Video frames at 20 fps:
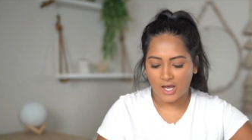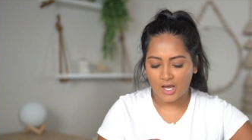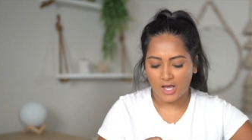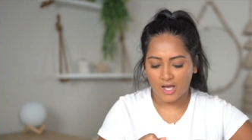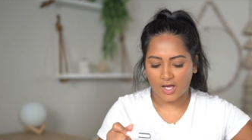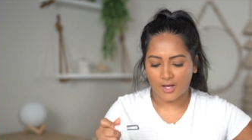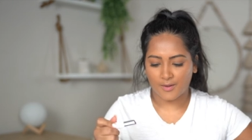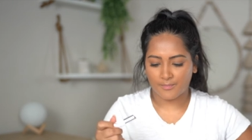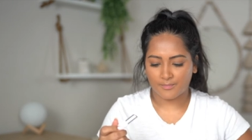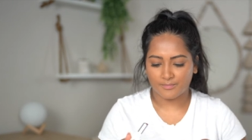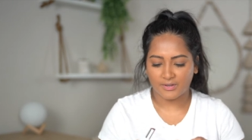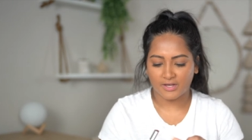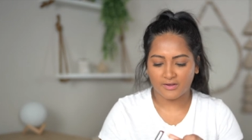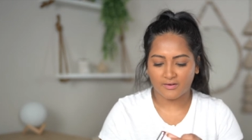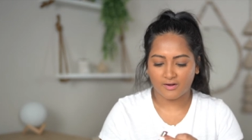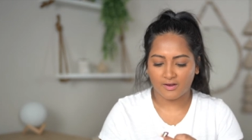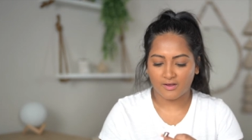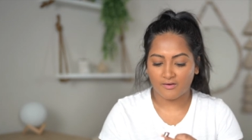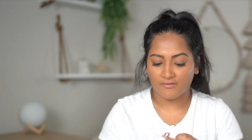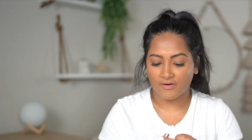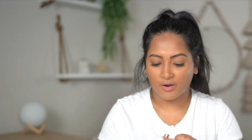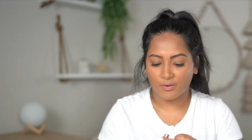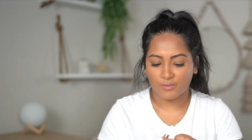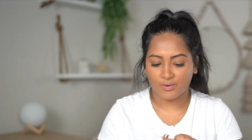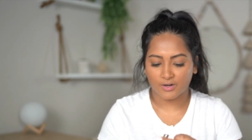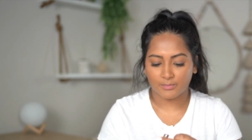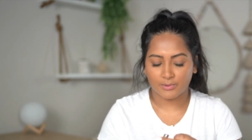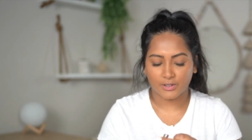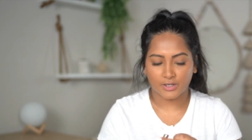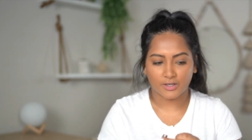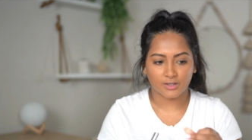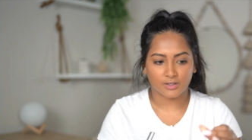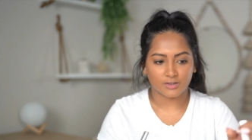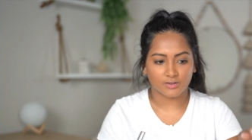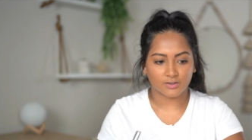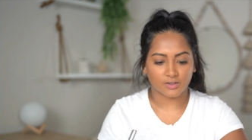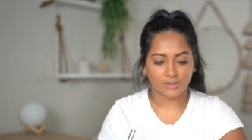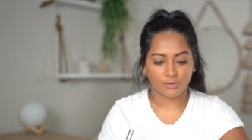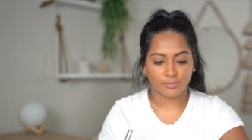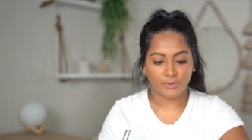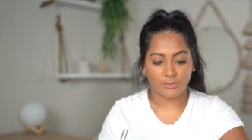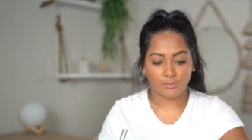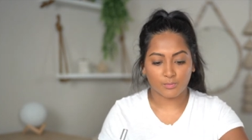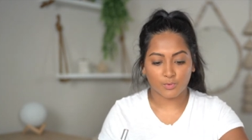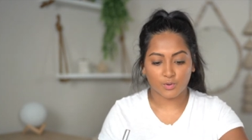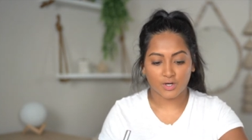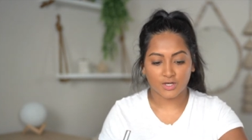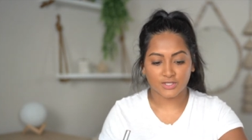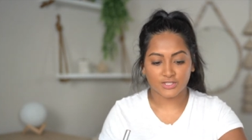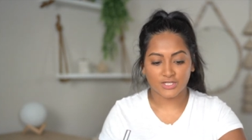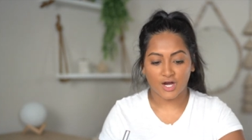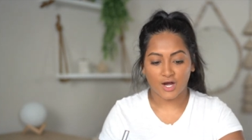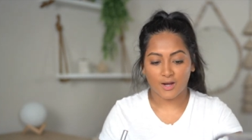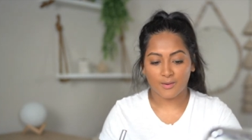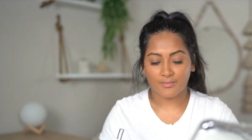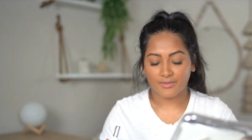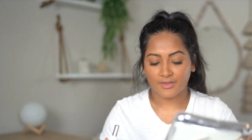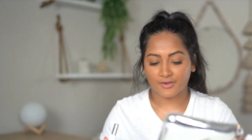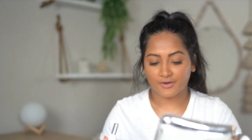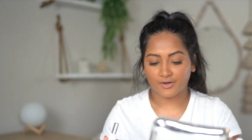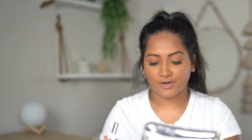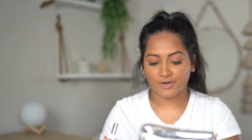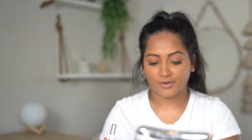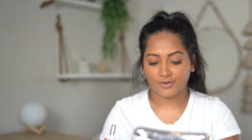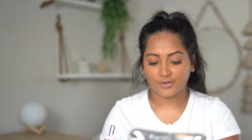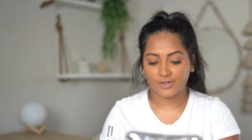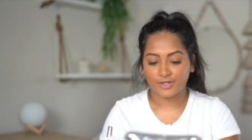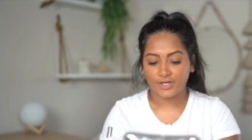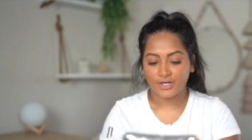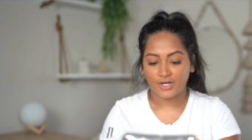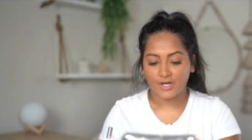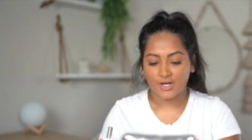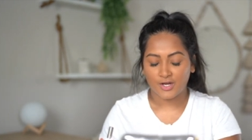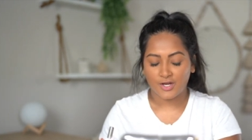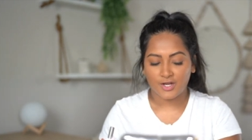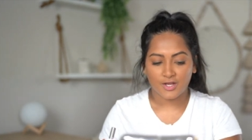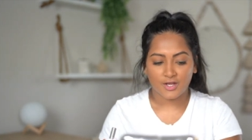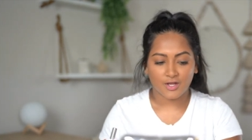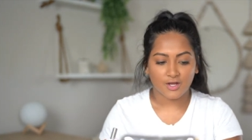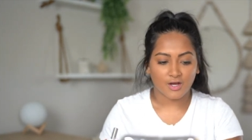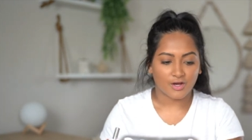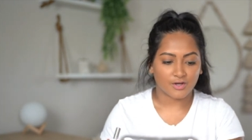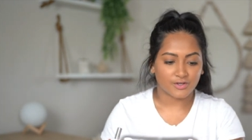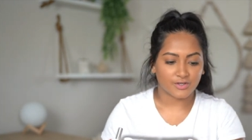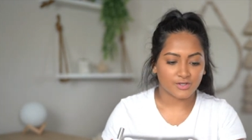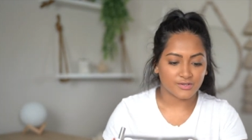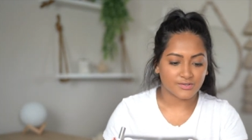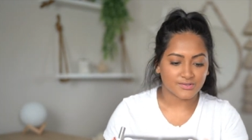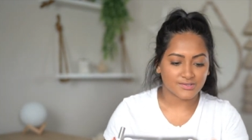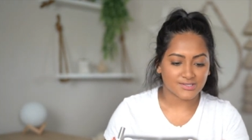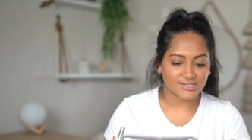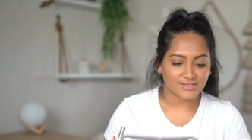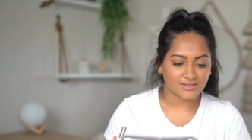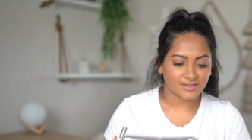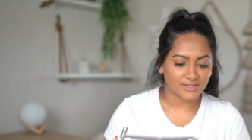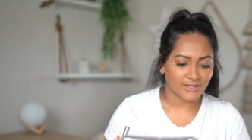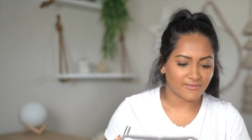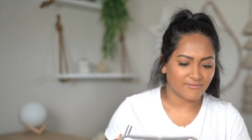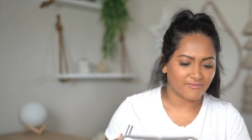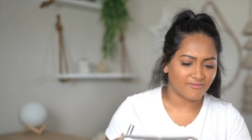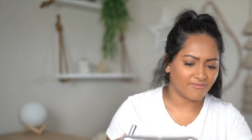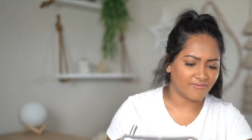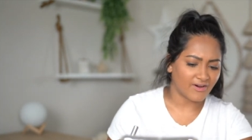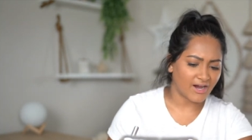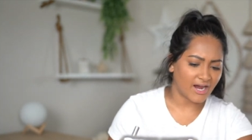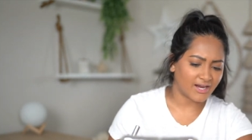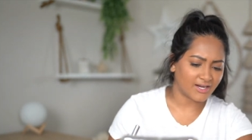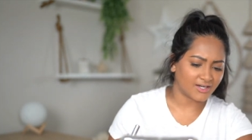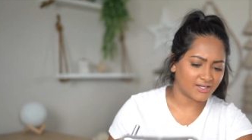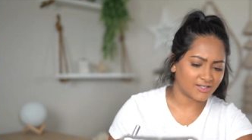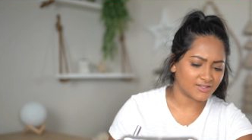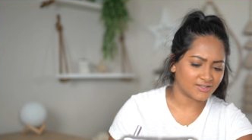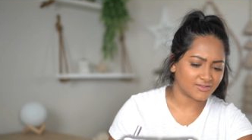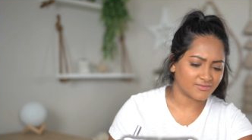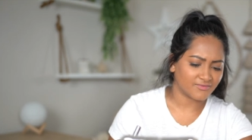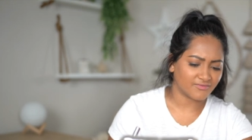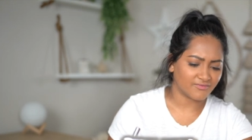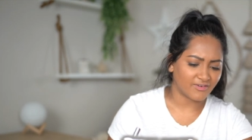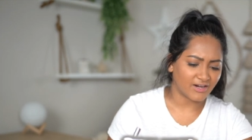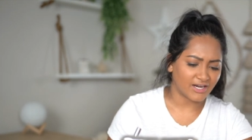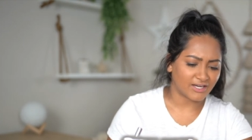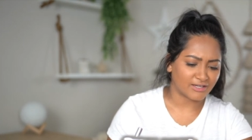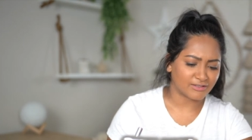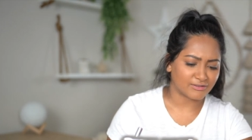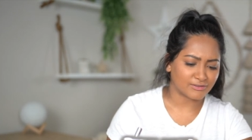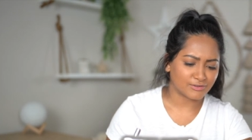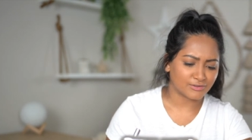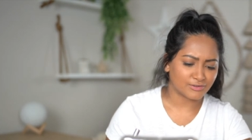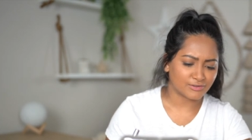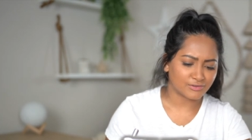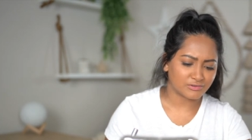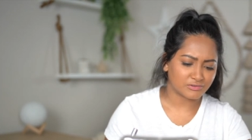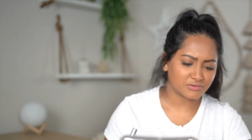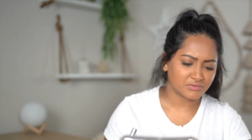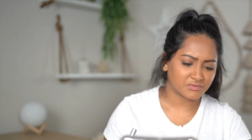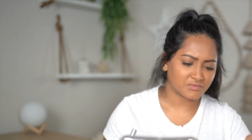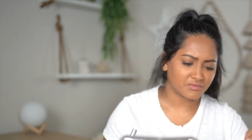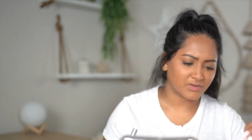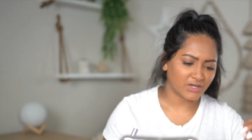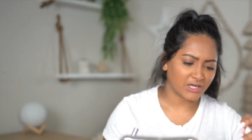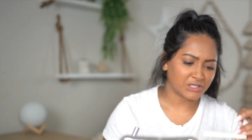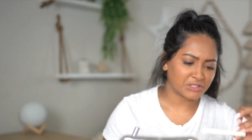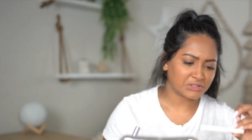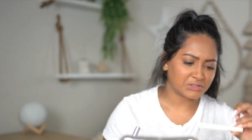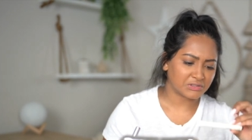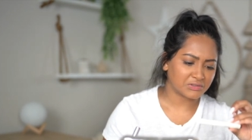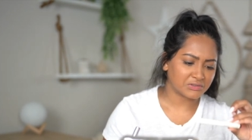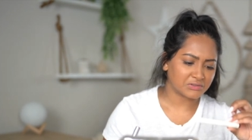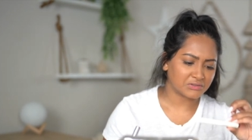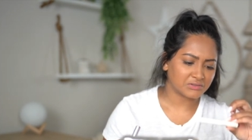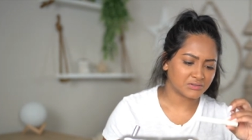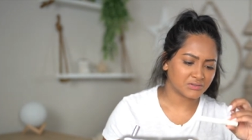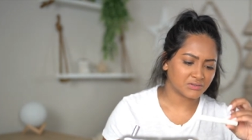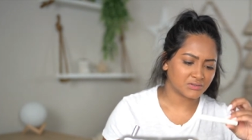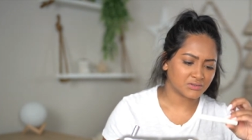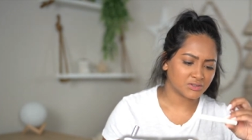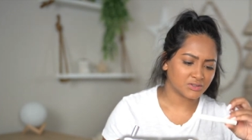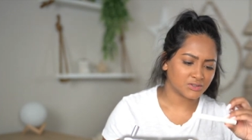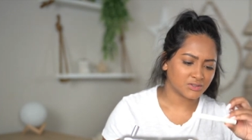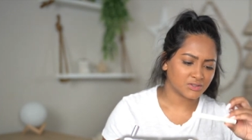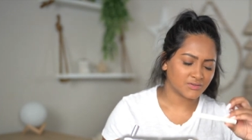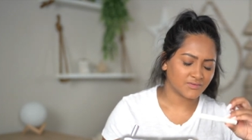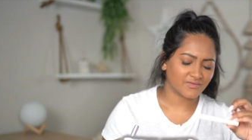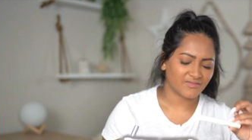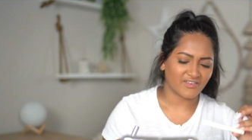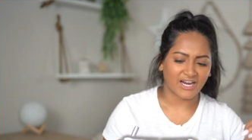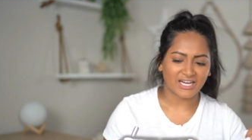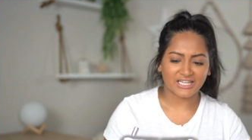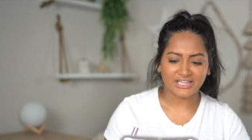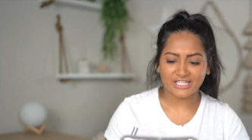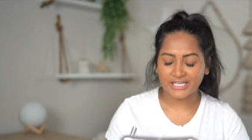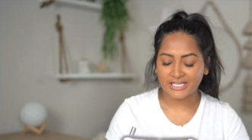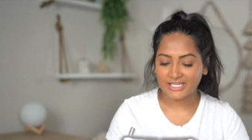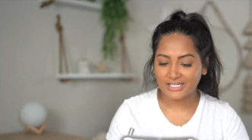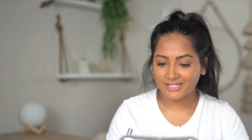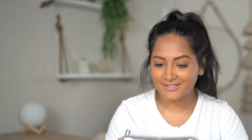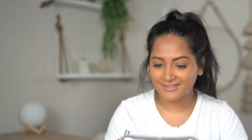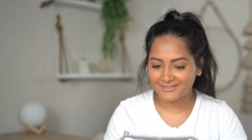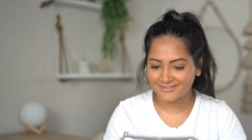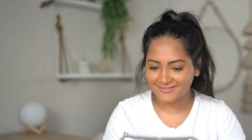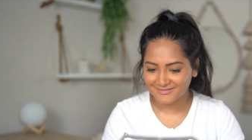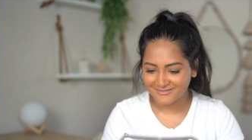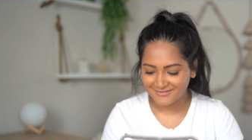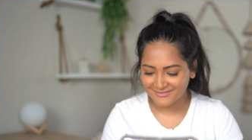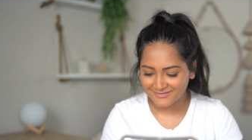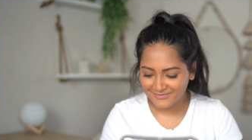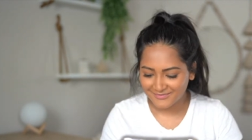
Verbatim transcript: um, and if I want to put a little bit more on top, then I'll I'll use the lip vine, vinyl, vinyl, Vinylic.